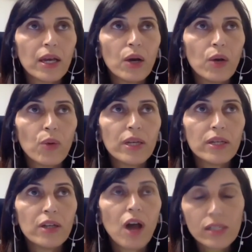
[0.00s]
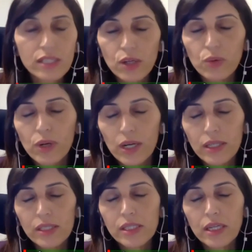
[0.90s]
when Oslo
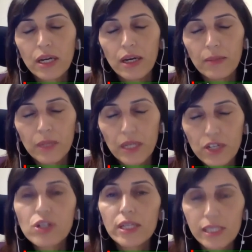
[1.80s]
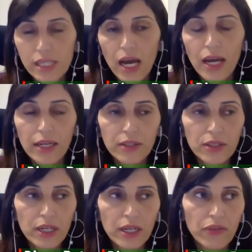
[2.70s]
was initially signed,
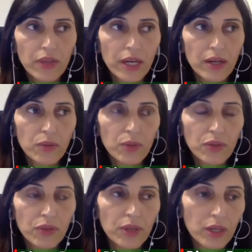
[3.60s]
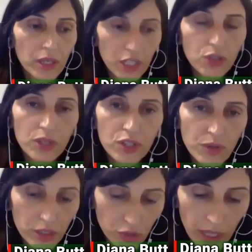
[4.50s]
and then with the
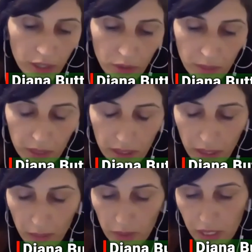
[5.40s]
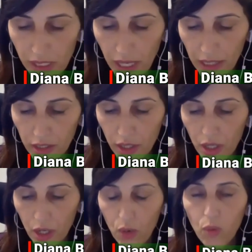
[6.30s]
EU-Israel trade agreement that was signed,
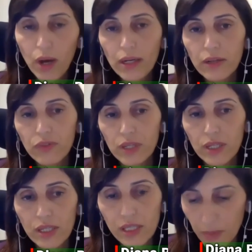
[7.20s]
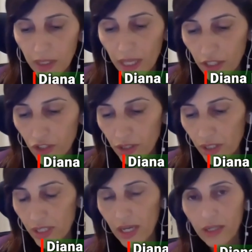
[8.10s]
one of the
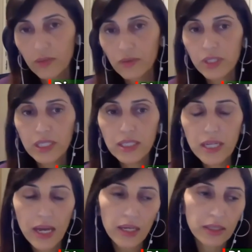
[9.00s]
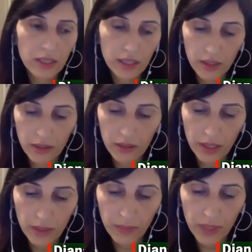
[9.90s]
stipulations that was contained in
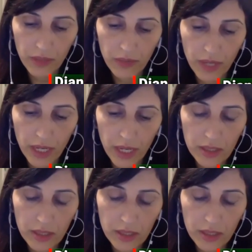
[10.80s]
that